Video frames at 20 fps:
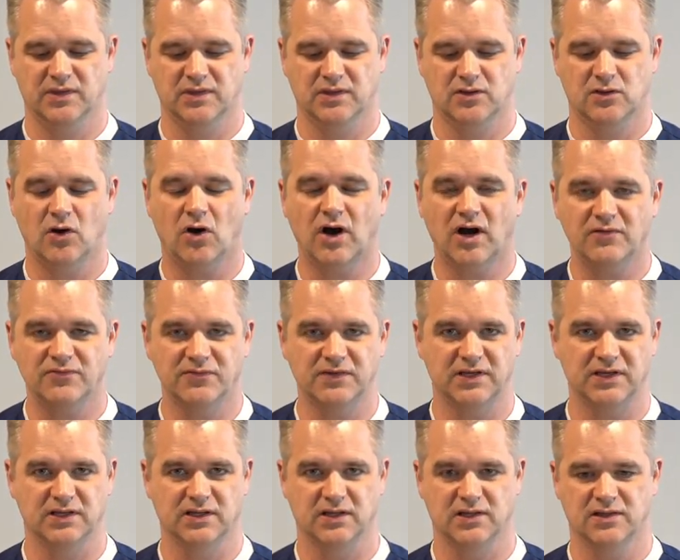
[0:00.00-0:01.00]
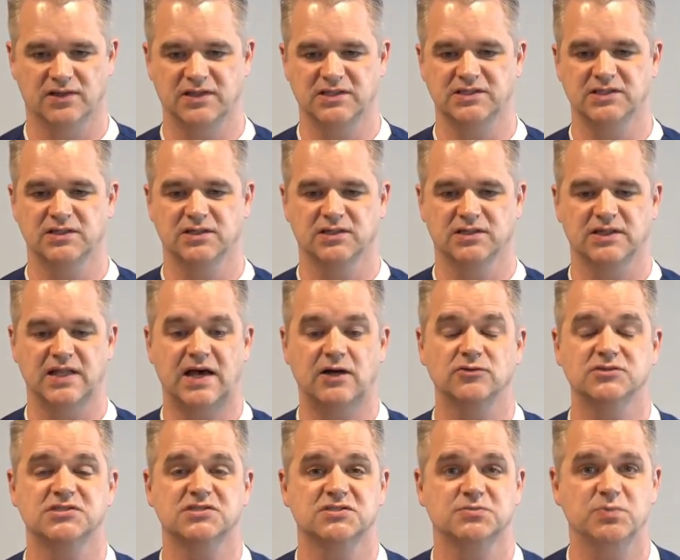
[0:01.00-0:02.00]
coughing, the
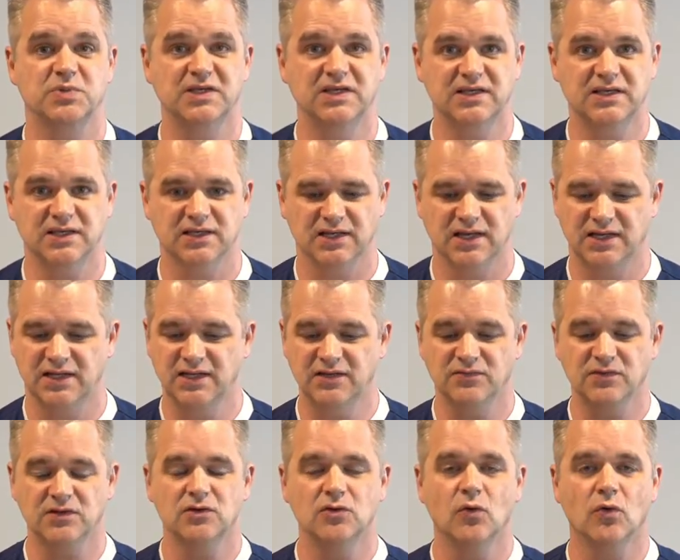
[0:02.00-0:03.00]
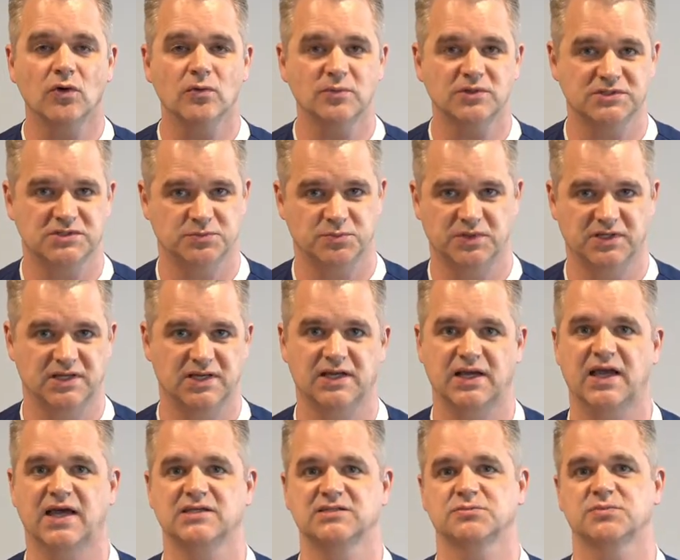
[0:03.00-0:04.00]
loud speaking, and even normal speaking
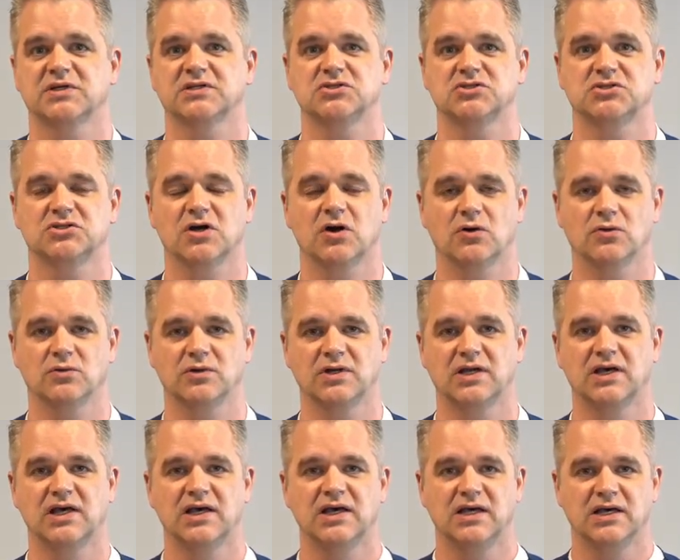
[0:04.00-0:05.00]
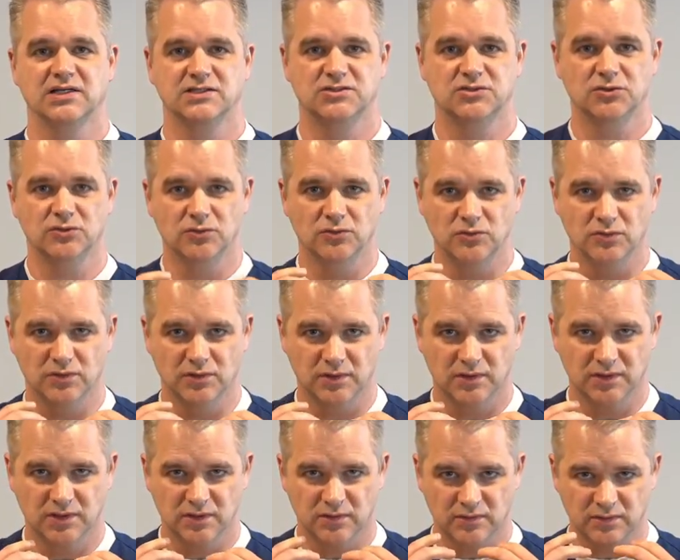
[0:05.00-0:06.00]
has been shown
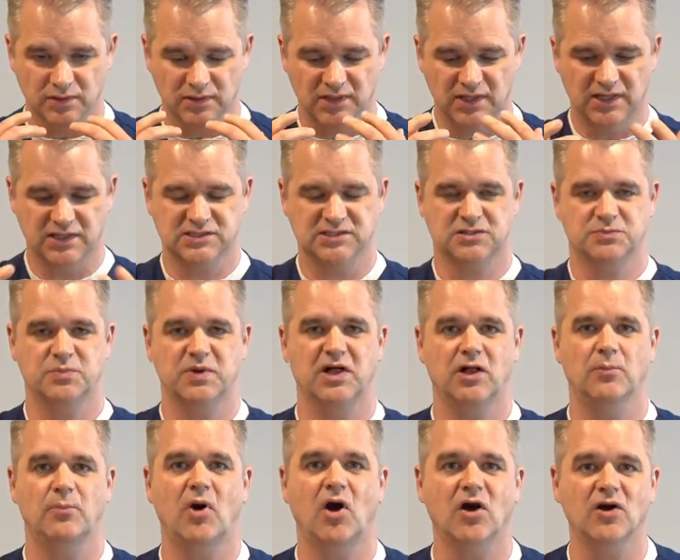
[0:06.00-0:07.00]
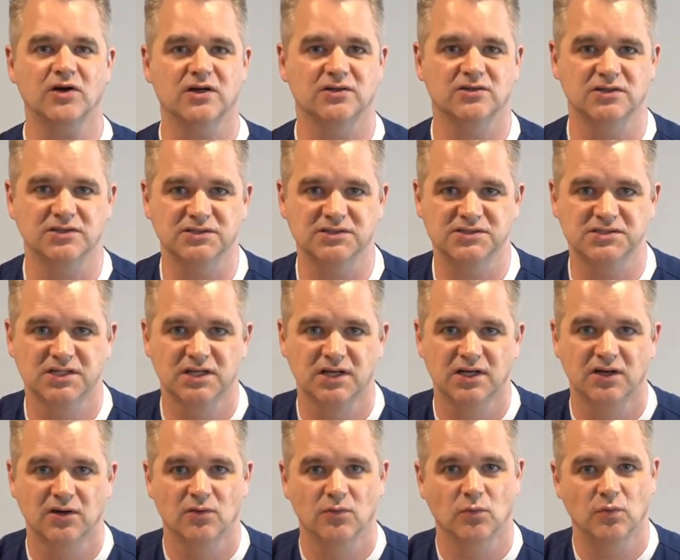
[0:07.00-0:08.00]
to expel particles
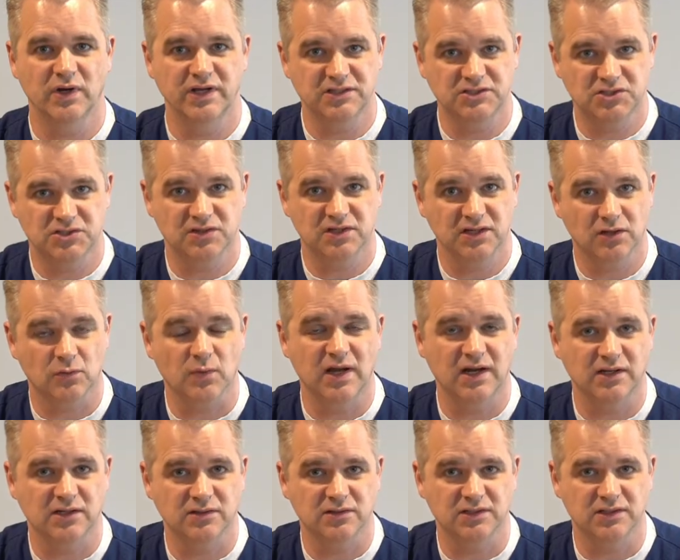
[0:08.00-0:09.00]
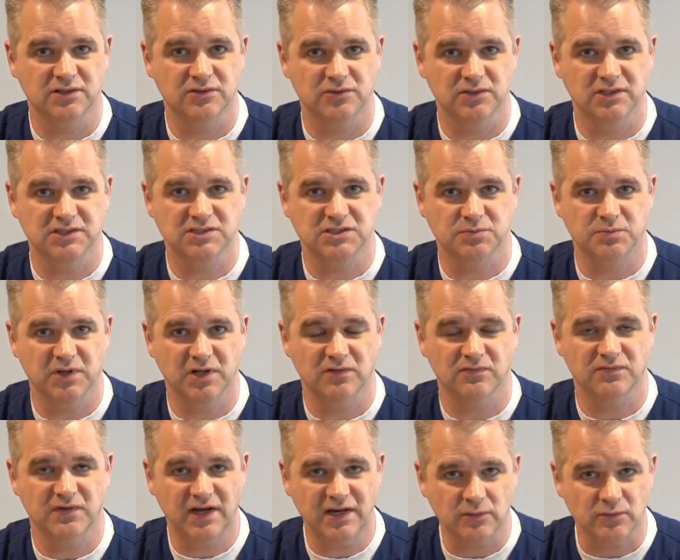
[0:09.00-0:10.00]
which theoretically could expel
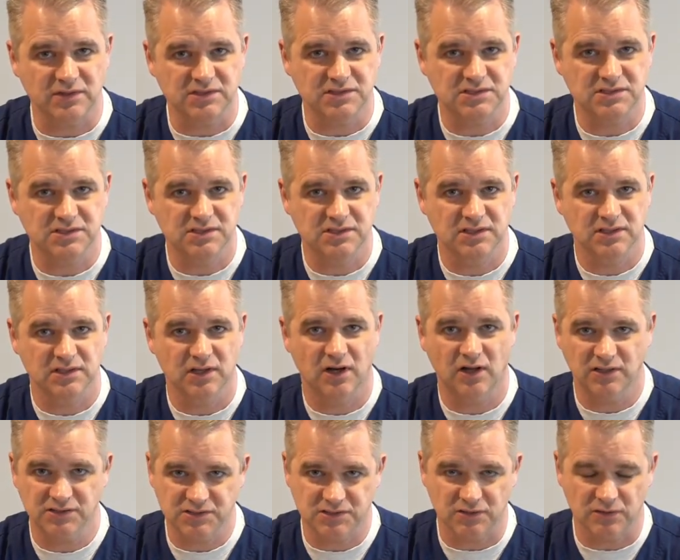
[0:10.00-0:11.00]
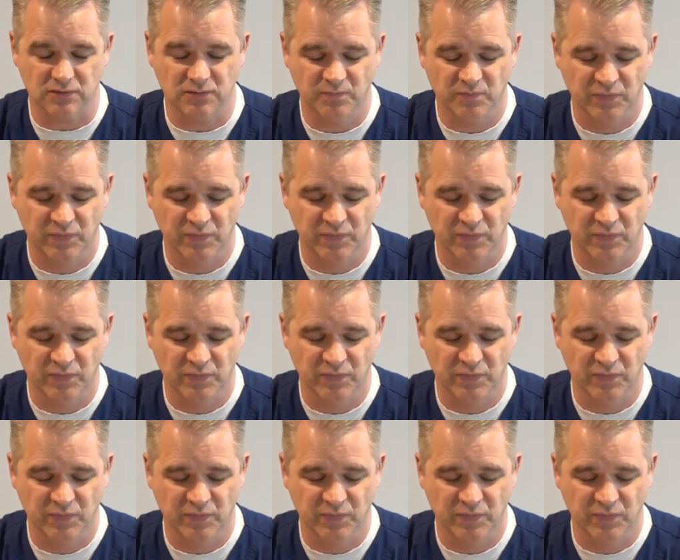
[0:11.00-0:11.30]
virus also.